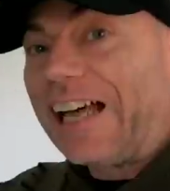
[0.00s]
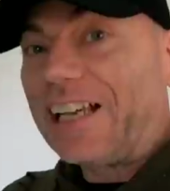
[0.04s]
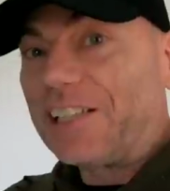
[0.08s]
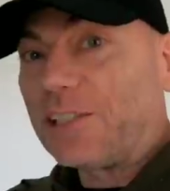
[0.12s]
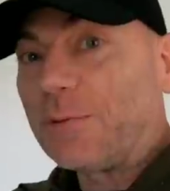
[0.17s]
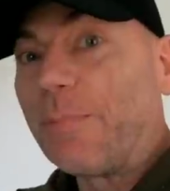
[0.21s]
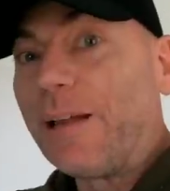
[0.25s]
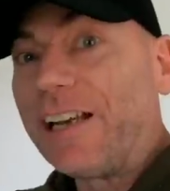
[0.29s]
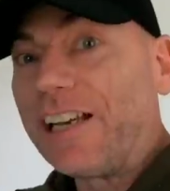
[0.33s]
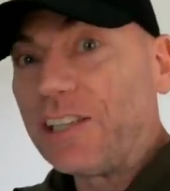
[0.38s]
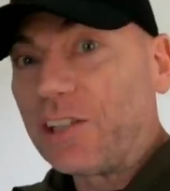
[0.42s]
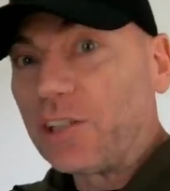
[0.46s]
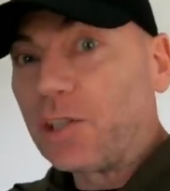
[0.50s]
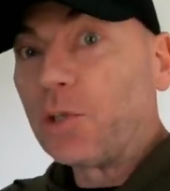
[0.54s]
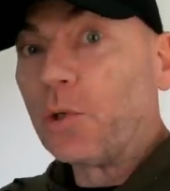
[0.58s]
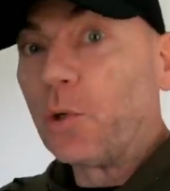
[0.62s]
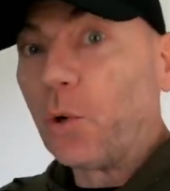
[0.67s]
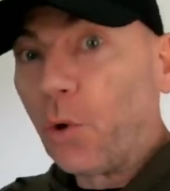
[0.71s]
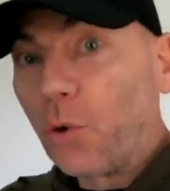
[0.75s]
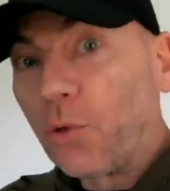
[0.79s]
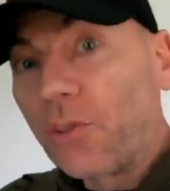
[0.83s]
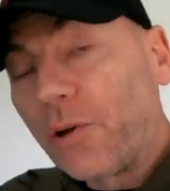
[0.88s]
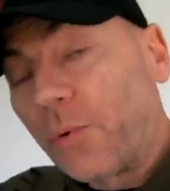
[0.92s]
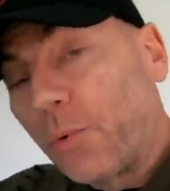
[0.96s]
last minute to
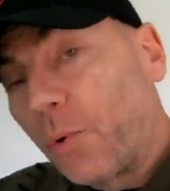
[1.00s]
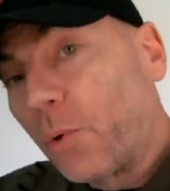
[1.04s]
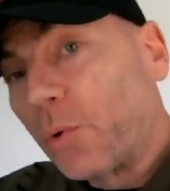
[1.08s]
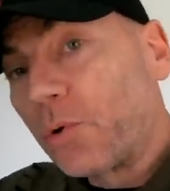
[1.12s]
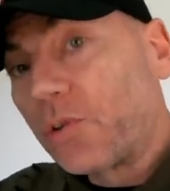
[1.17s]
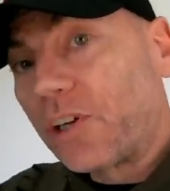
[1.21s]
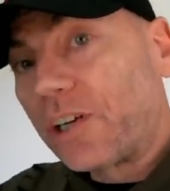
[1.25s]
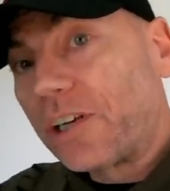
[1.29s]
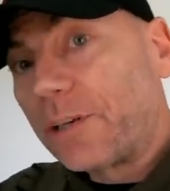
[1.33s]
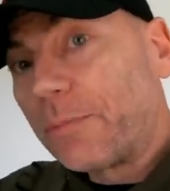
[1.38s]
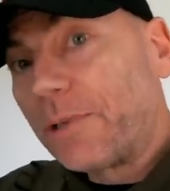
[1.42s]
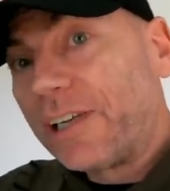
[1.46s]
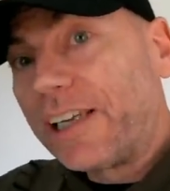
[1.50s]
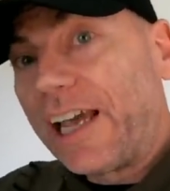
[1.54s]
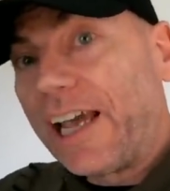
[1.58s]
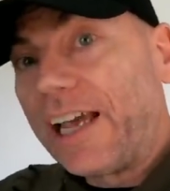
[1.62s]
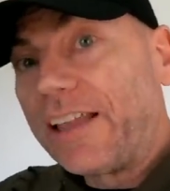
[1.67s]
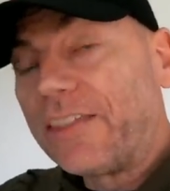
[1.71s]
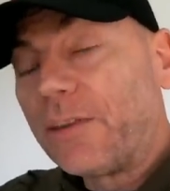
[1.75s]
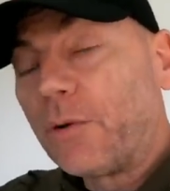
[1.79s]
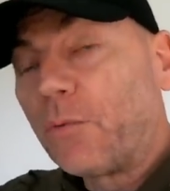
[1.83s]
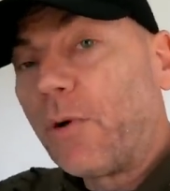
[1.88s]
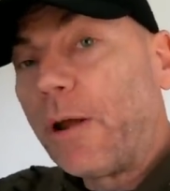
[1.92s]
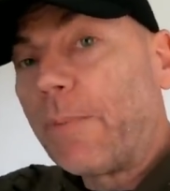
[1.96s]
know that we was going to be
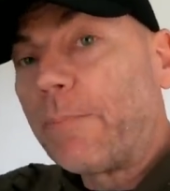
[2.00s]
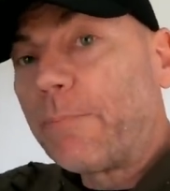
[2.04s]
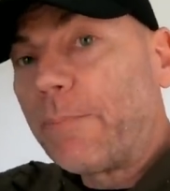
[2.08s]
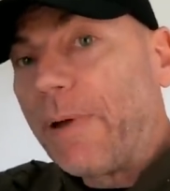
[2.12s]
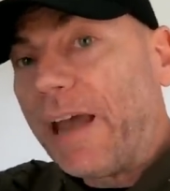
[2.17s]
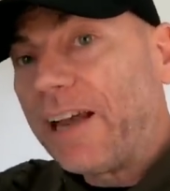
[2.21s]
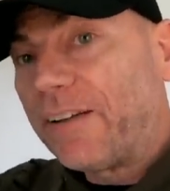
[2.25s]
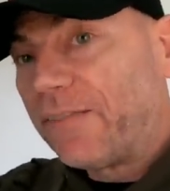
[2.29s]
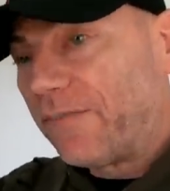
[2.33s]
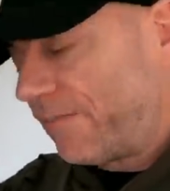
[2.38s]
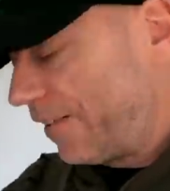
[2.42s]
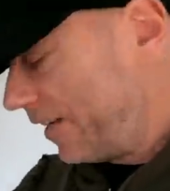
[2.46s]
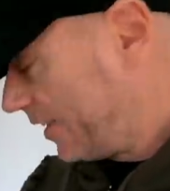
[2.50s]
getting the bed